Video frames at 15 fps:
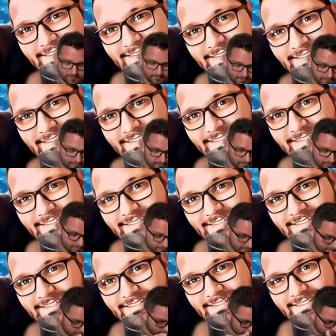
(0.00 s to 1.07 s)
Well, I think
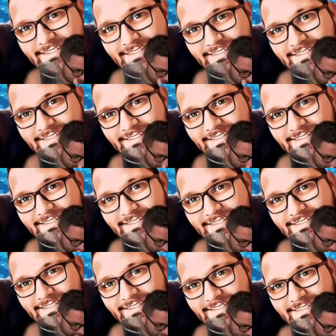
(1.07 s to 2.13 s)
we were just searching,
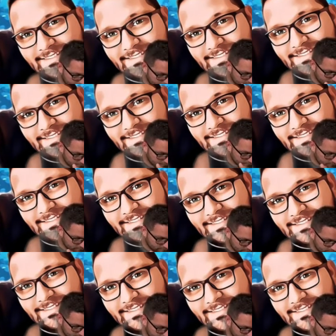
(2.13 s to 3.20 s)
walking back to the
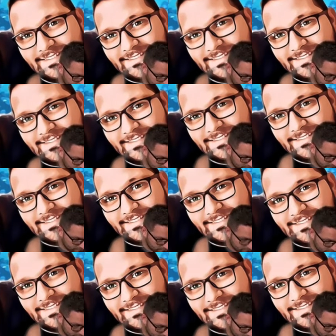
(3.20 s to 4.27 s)
barrel. I was like, hey,
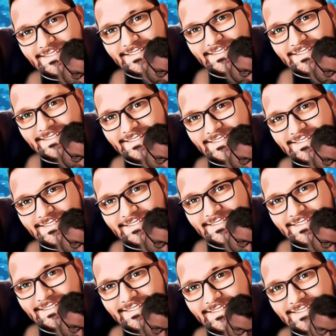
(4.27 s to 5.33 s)
try that out.
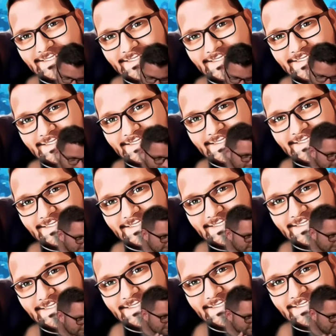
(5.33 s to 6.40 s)
Fun
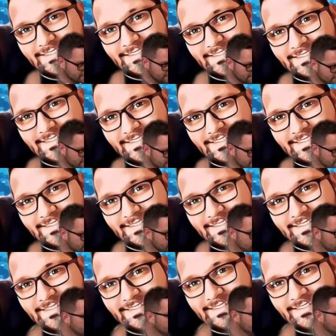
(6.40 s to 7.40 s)
though. I like it.